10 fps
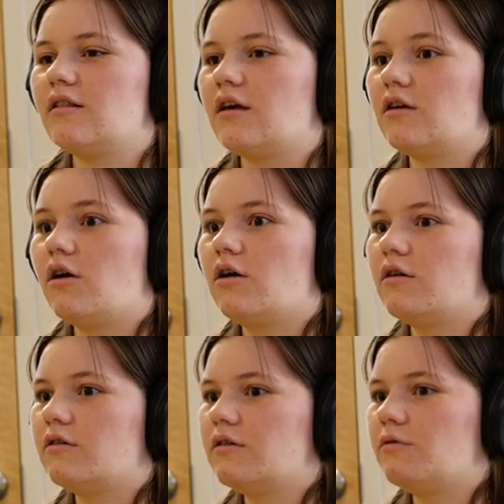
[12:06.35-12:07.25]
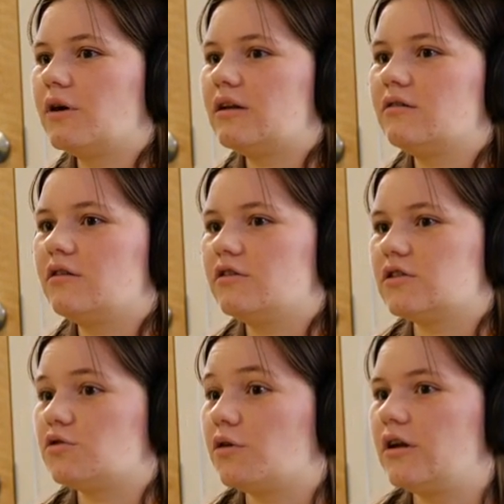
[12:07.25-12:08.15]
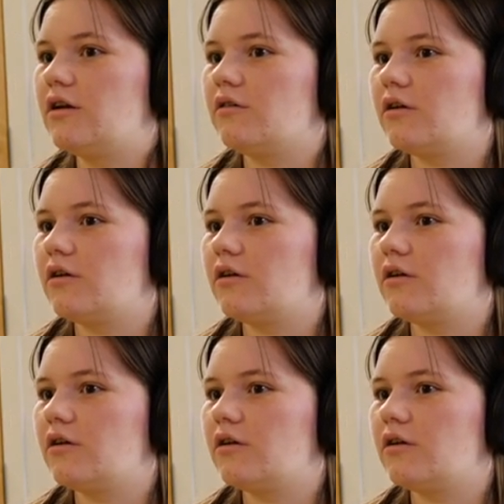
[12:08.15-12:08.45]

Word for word: like oh, when it, there's a tornado,